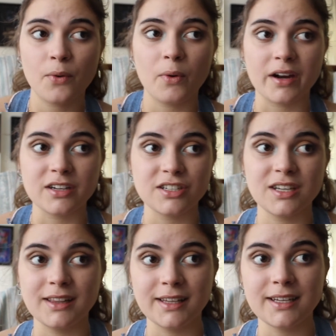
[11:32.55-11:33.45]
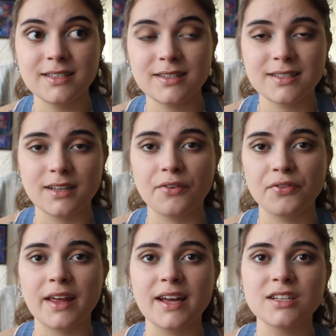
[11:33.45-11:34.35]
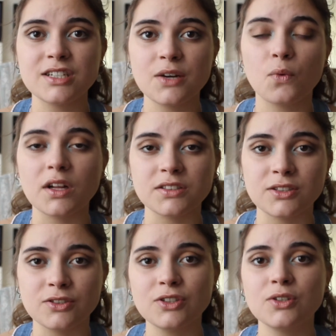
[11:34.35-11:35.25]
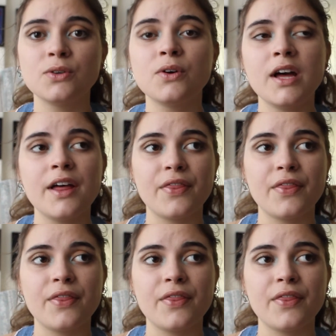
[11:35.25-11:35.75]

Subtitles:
where she lists stuff that she wants to do